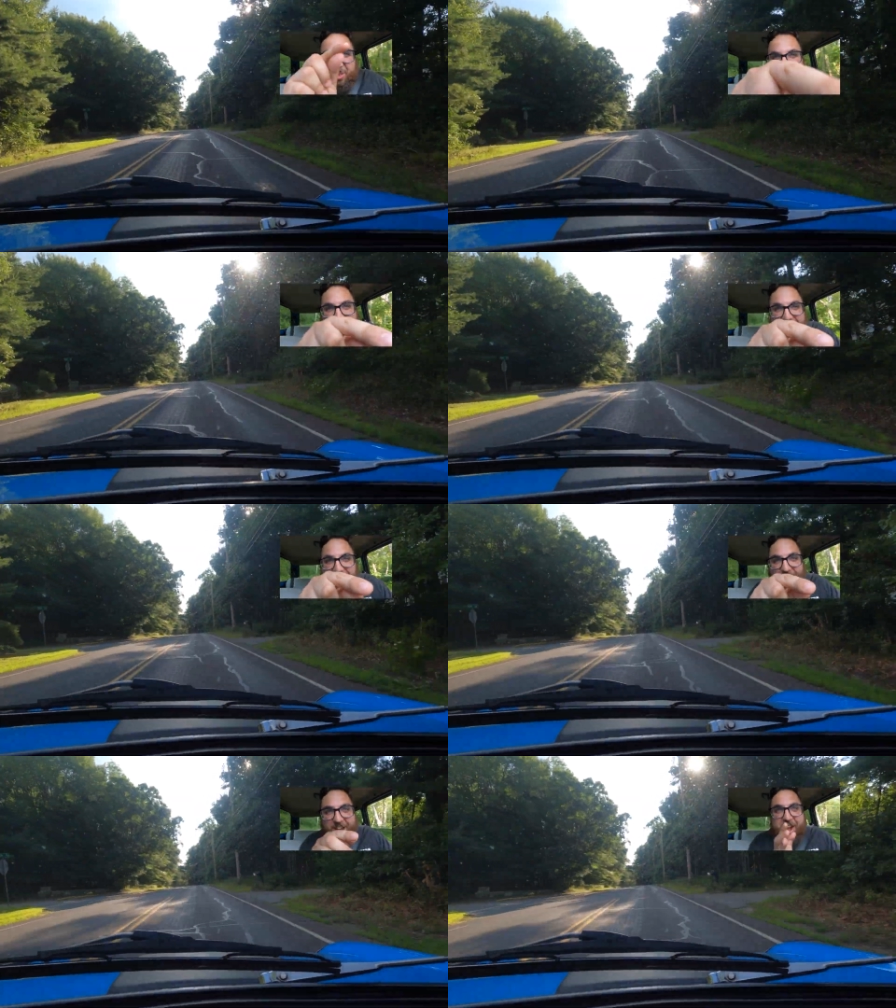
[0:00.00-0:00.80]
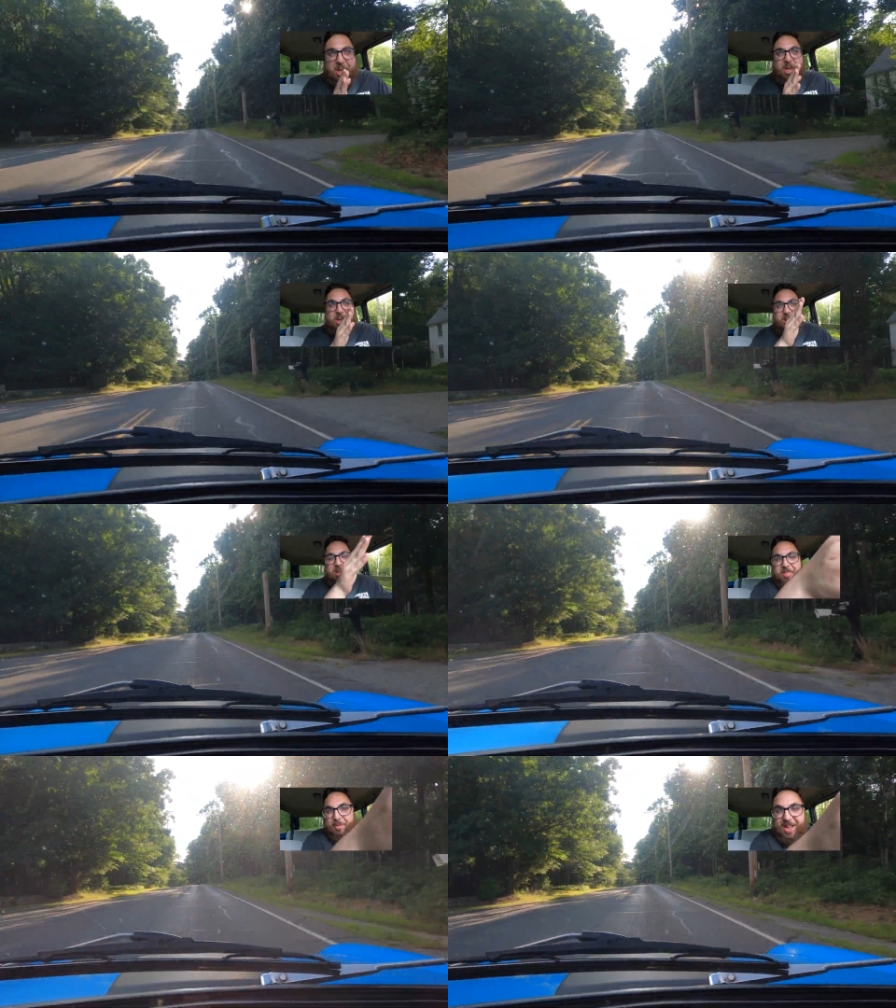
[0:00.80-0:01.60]
the way in the front,
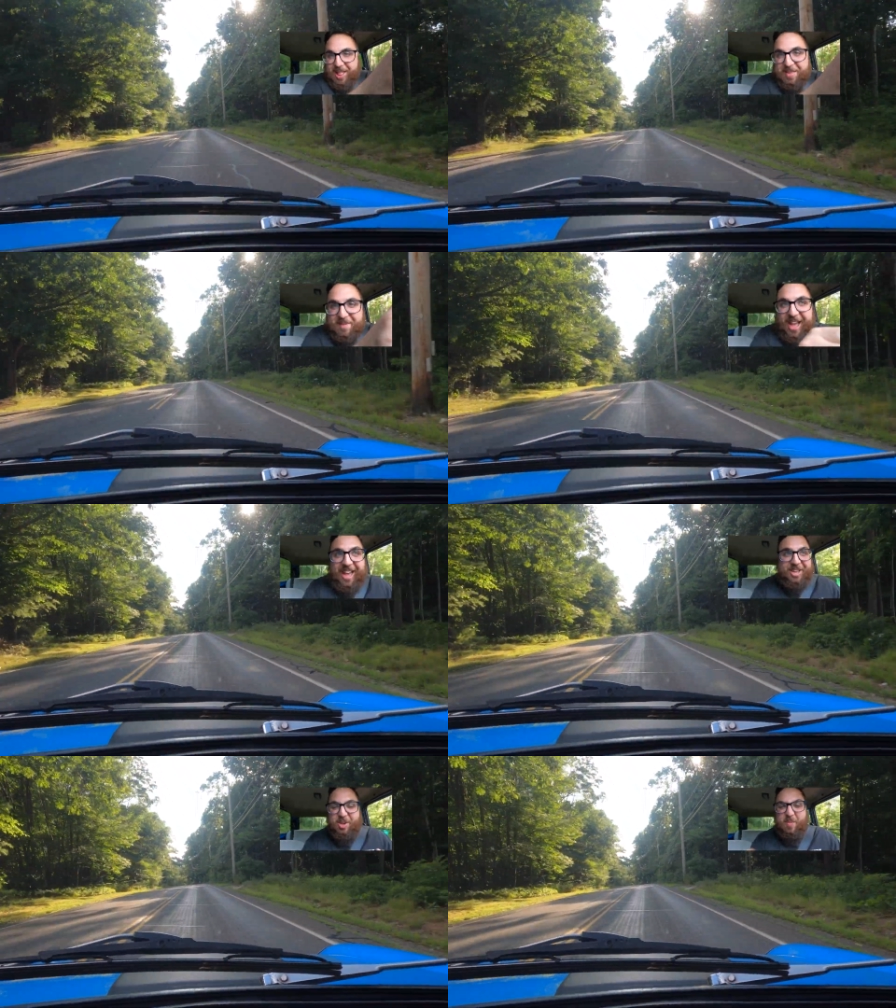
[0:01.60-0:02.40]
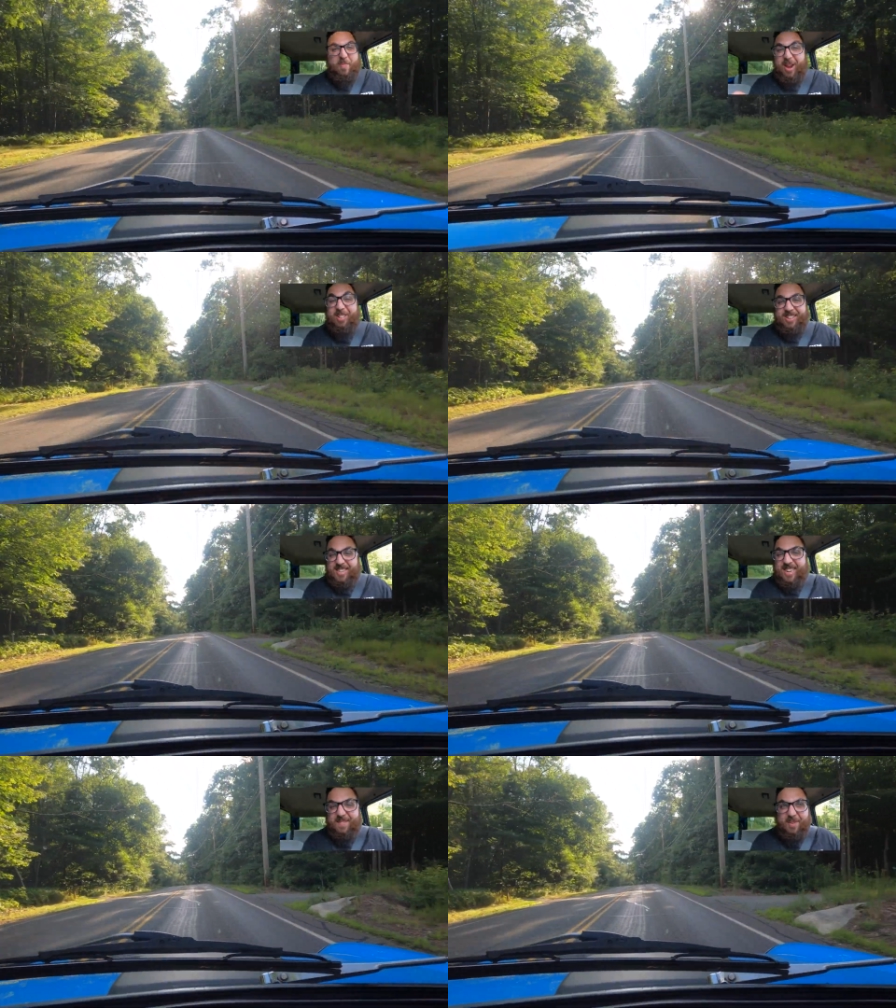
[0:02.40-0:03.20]
all the way in the back. You can barely
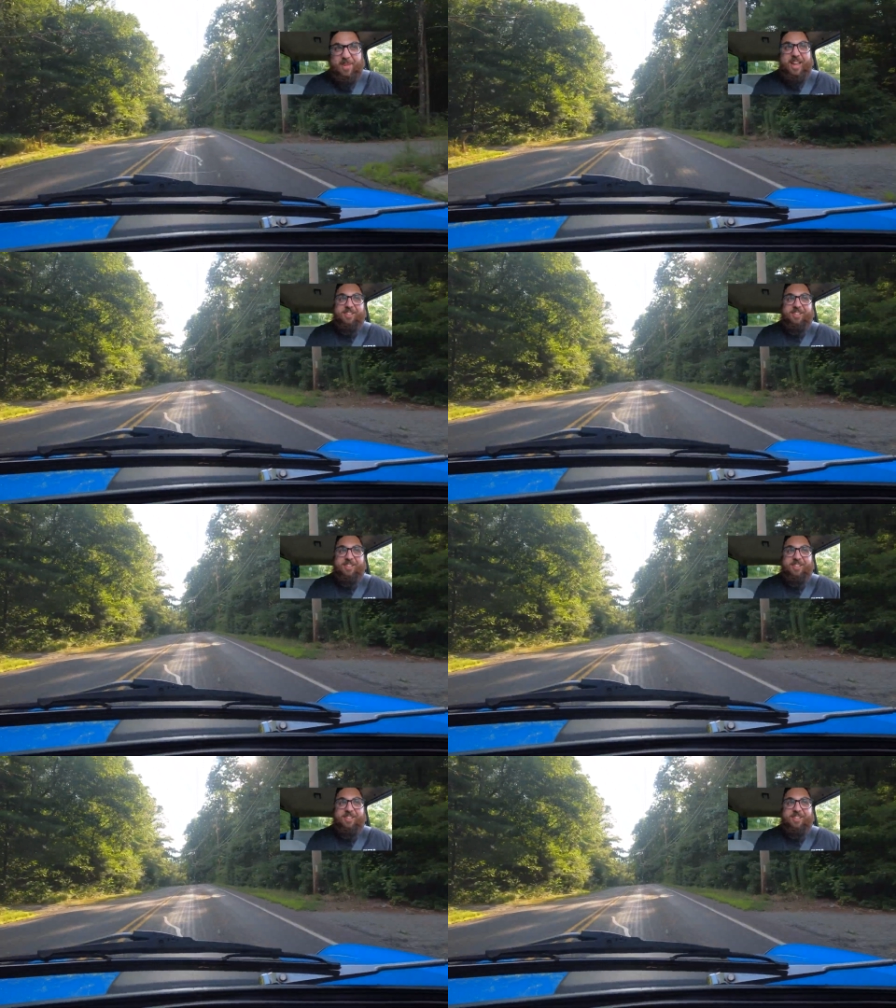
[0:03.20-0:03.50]
see it from the